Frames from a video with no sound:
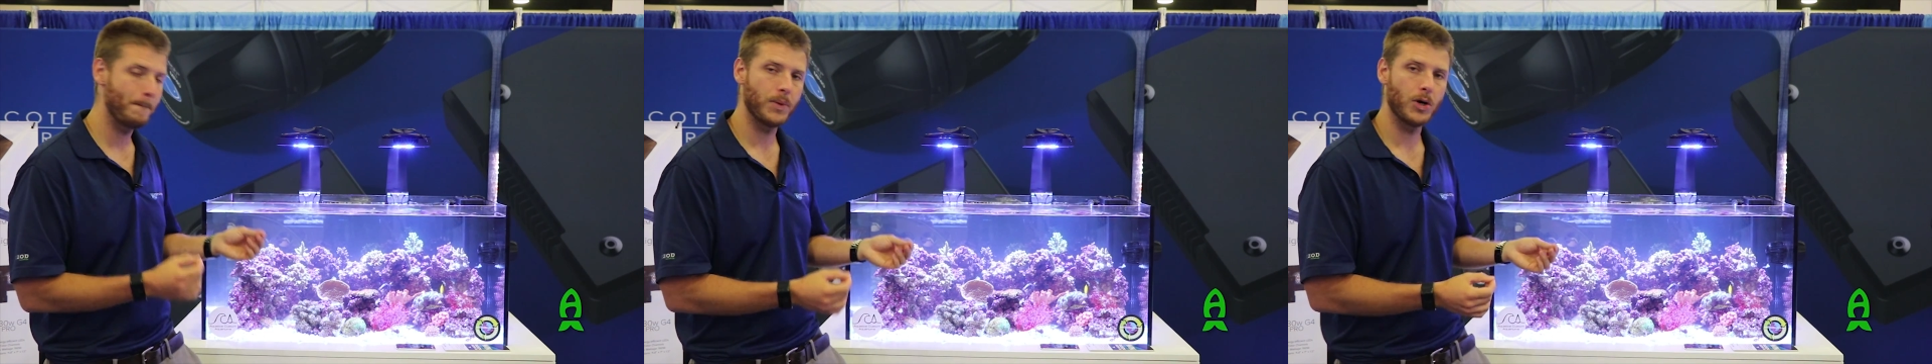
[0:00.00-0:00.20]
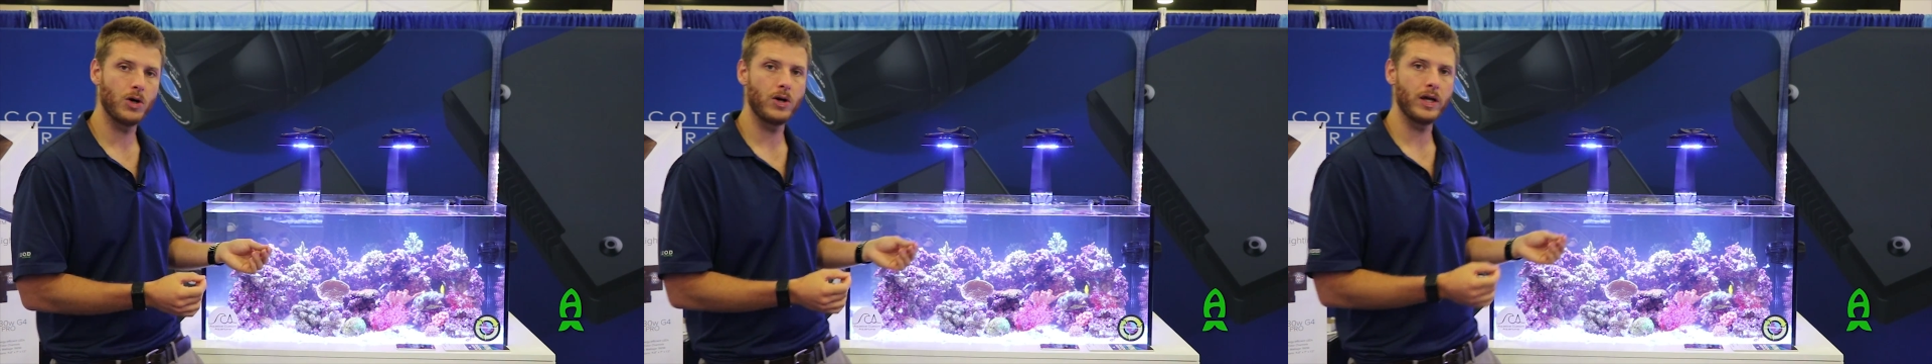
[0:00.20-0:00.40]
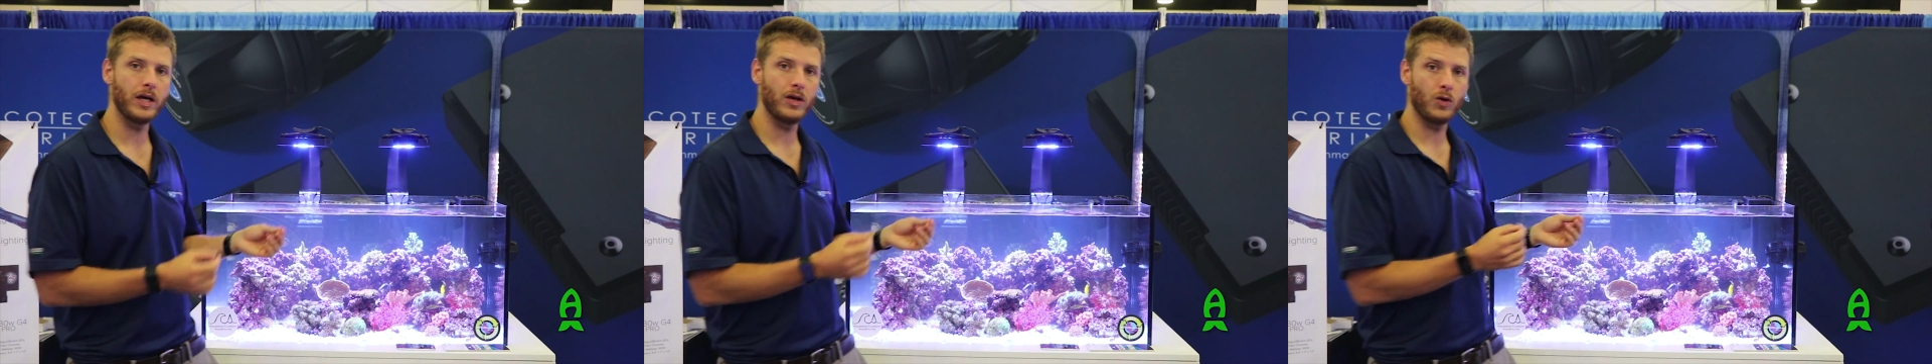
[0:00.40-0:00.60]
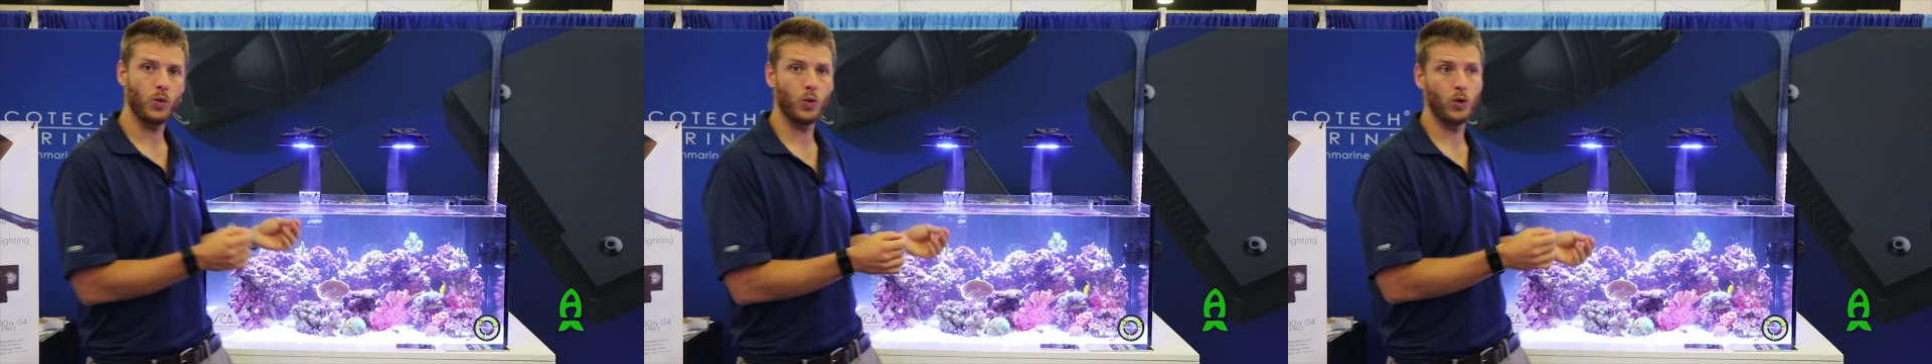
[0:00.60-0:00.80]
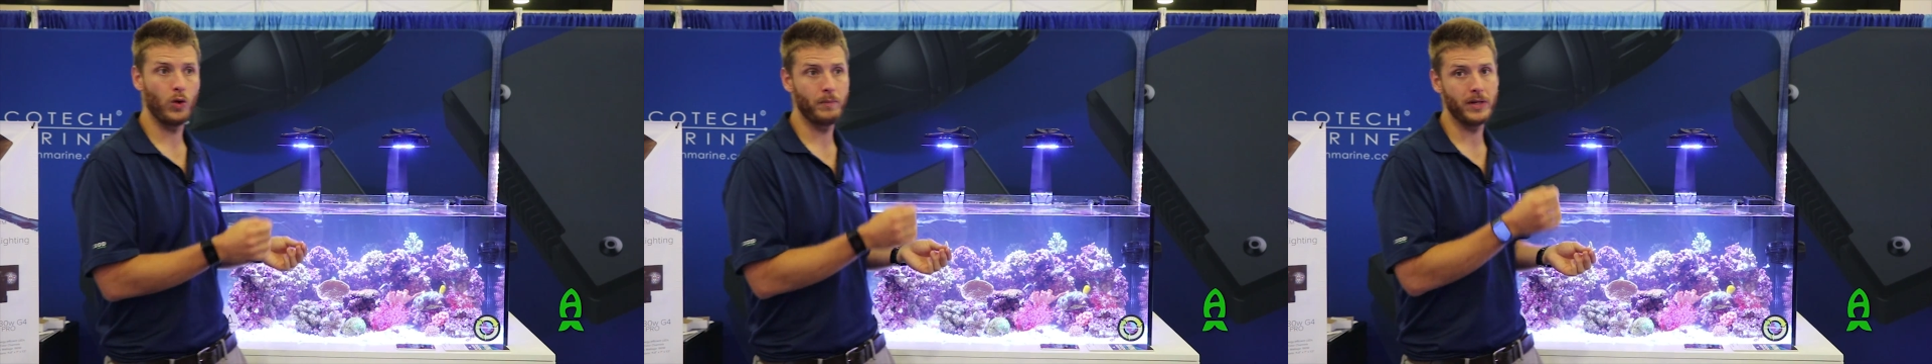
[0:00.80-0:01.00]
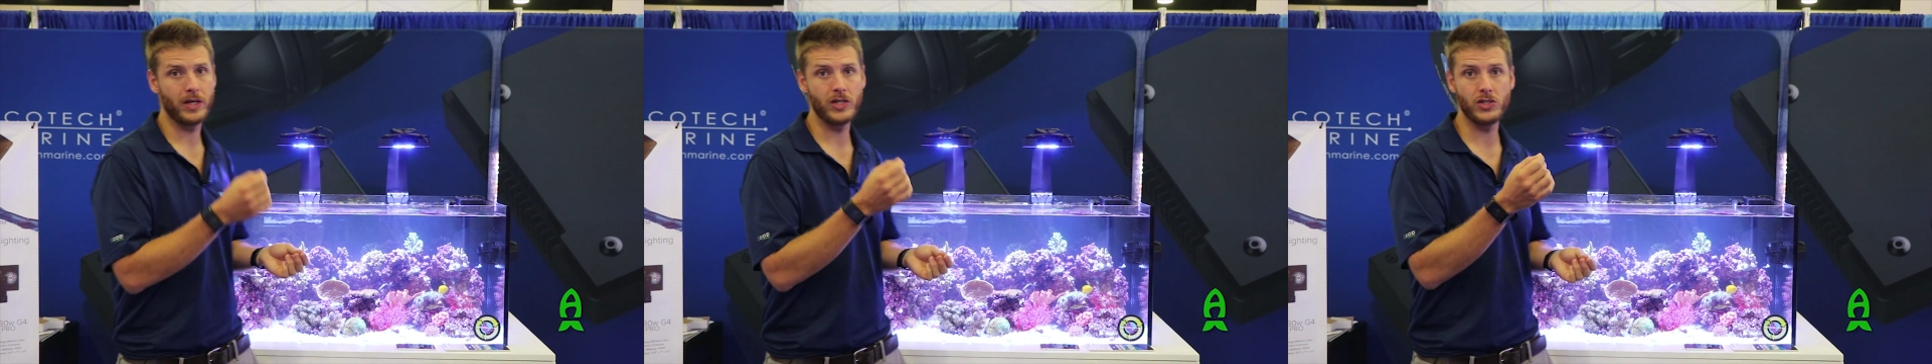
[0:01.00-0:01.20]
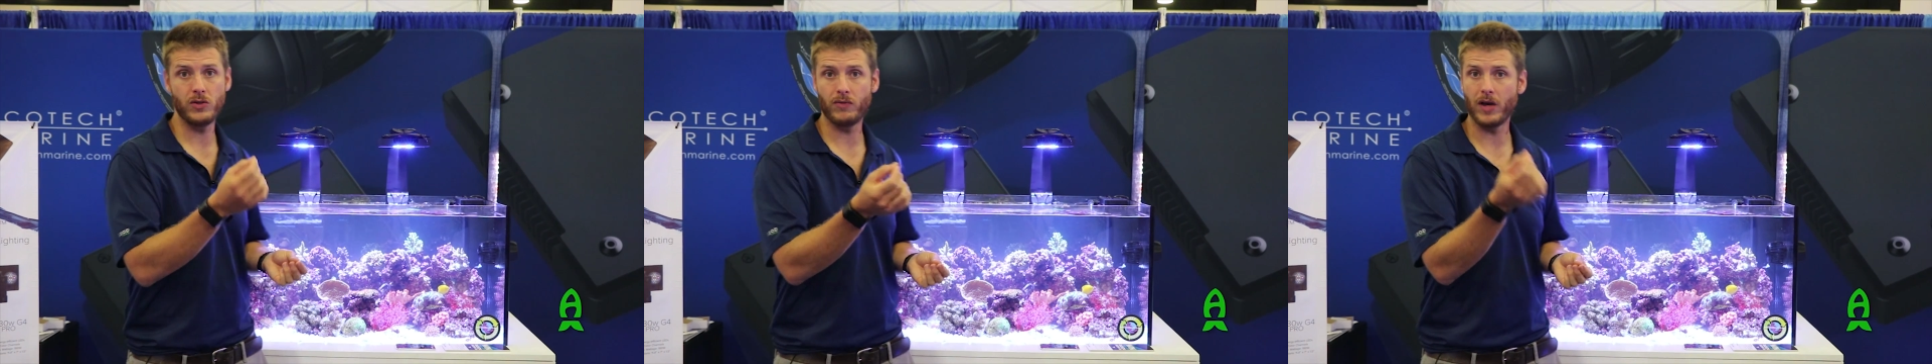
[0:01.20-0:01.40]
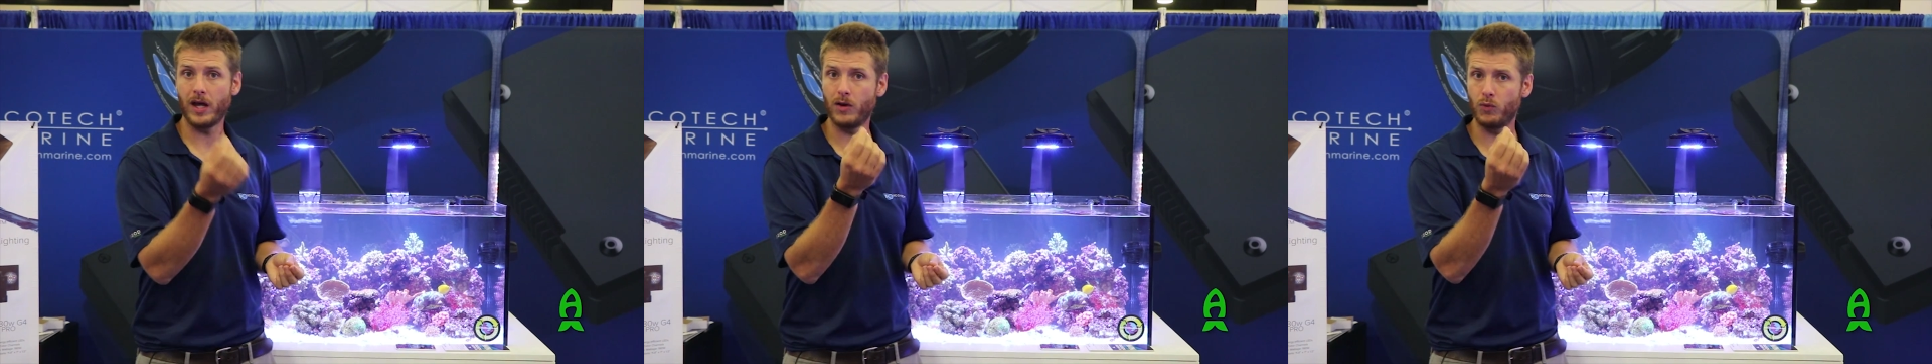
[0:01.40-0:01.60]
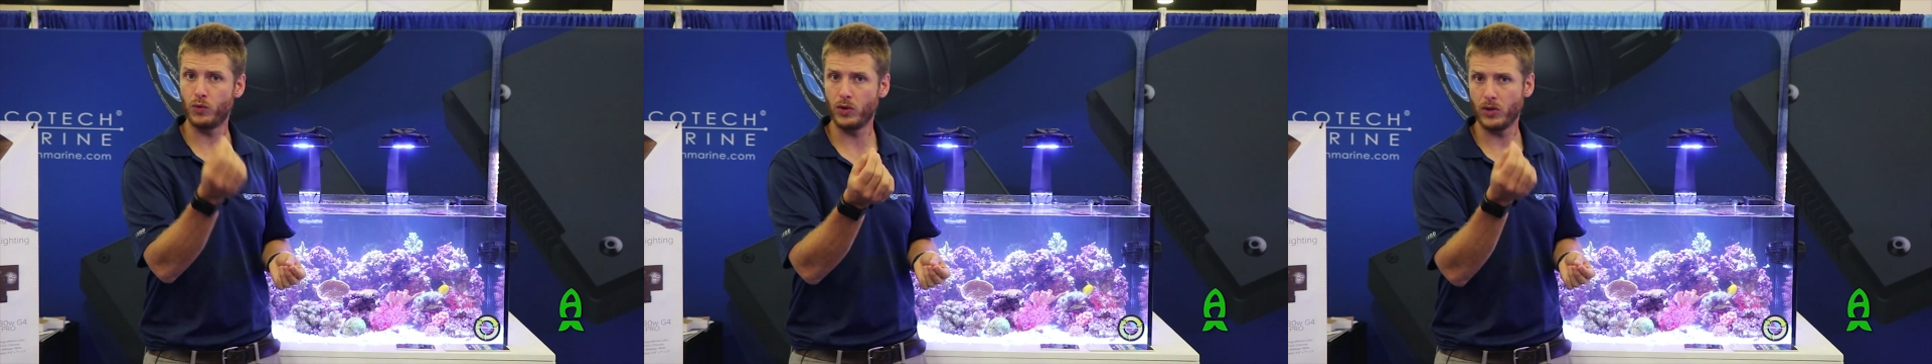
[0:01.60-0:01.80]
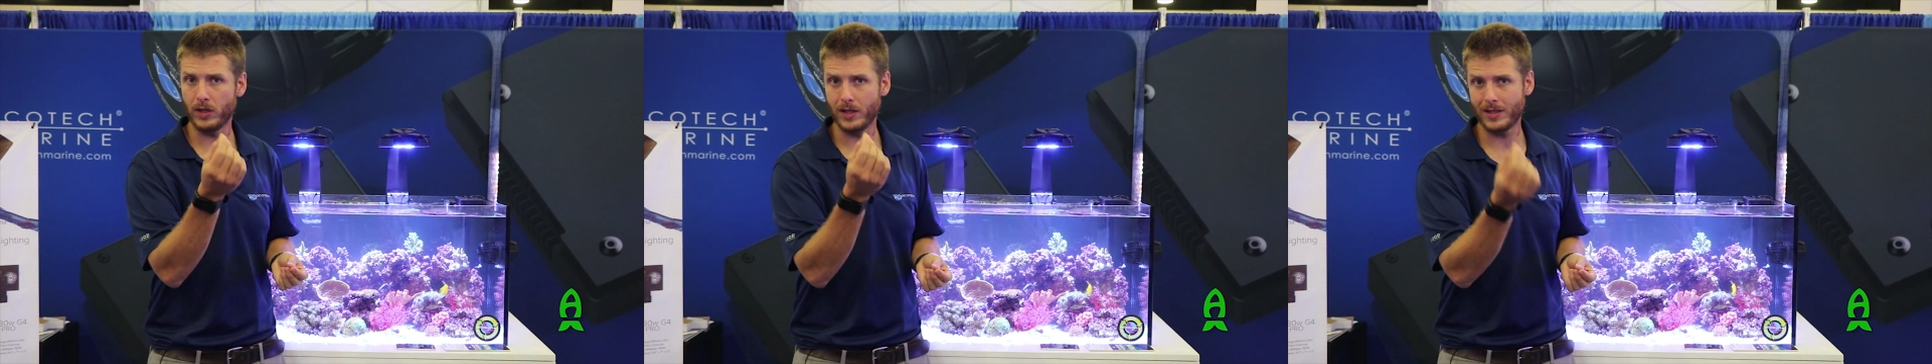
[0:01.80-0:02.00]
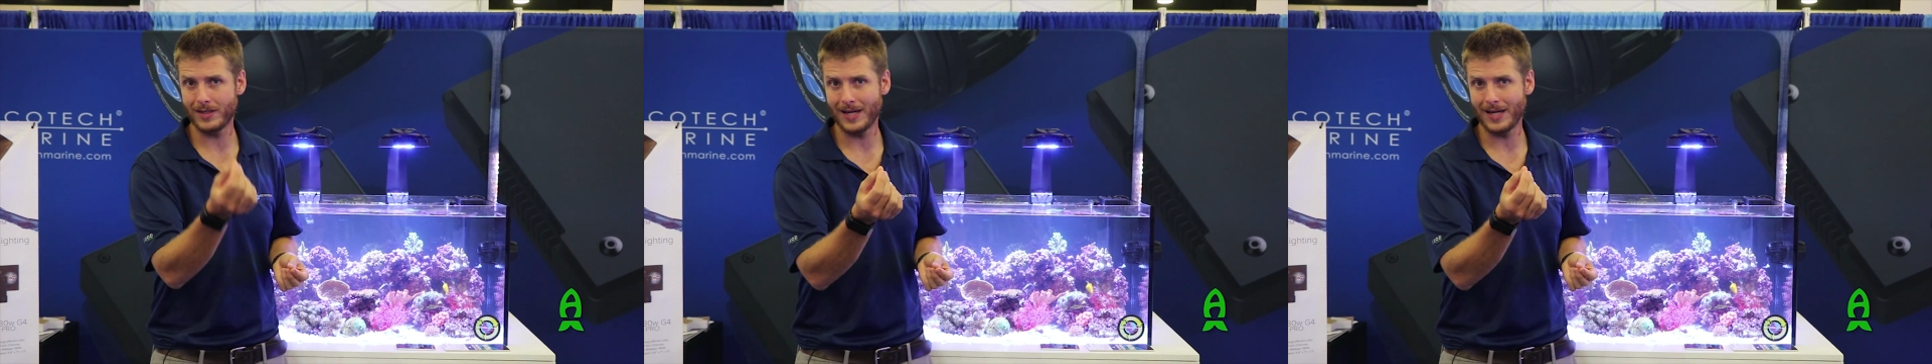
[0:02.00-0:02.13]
burning a coral because you've got a really